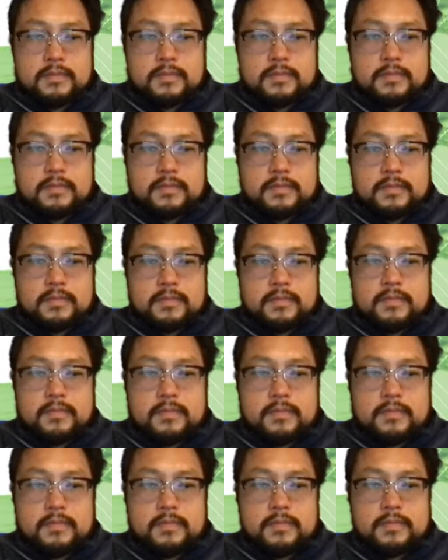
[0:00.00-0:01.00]

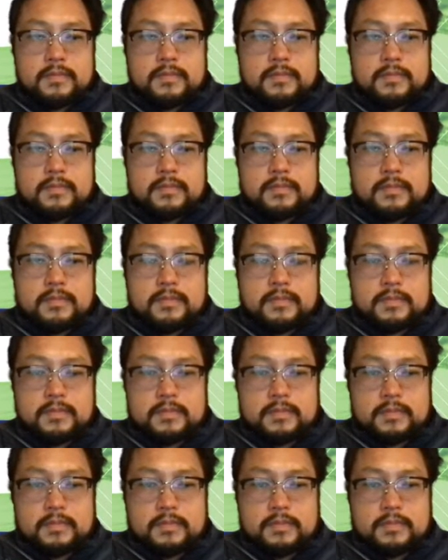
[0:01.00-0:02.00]

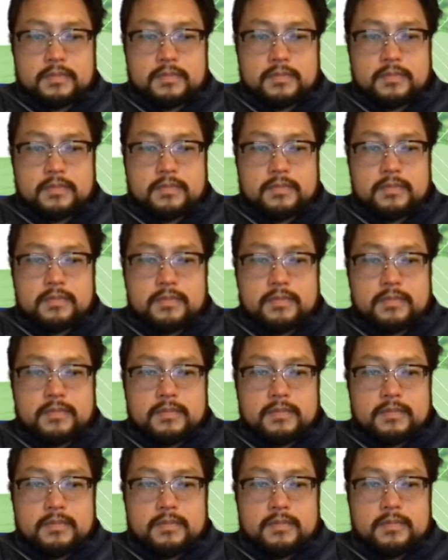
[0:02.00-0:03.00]

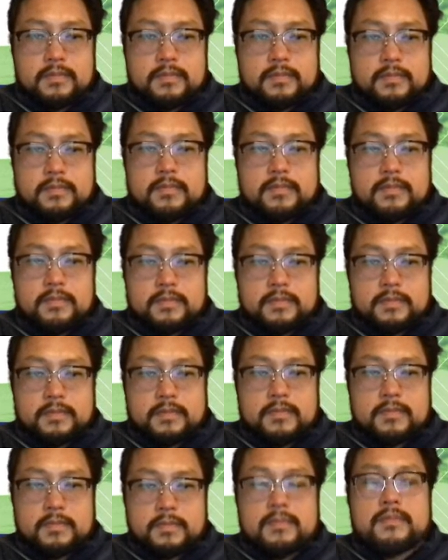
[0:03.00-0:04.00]

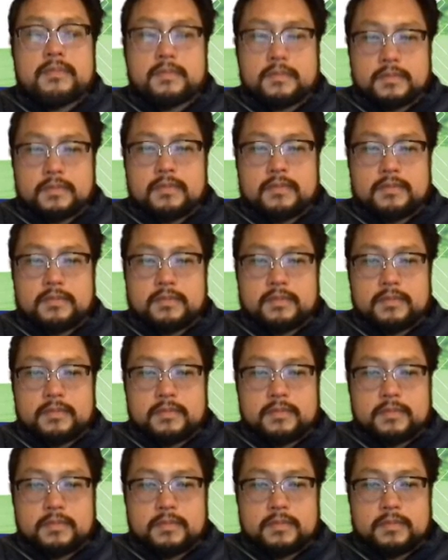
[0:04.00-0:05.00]

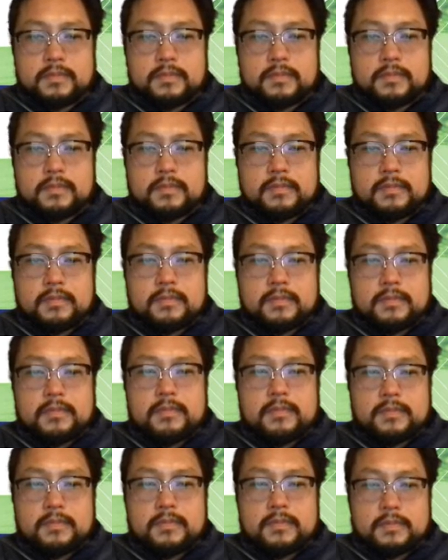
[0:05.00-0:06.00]

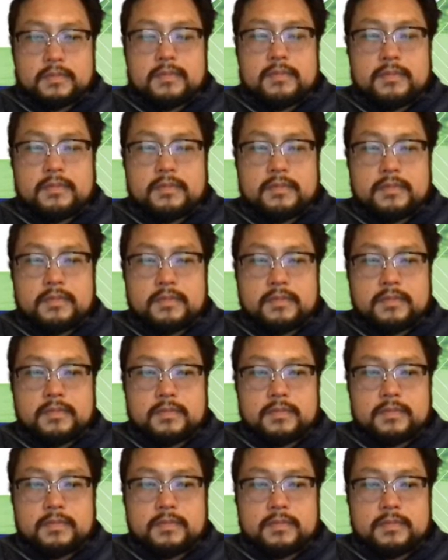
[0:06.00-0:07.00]

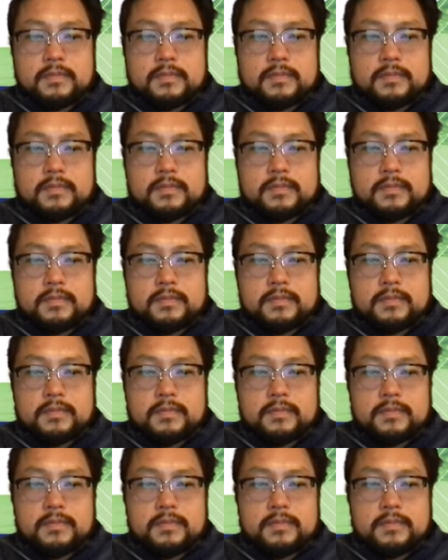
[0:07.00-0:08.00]
[no speech]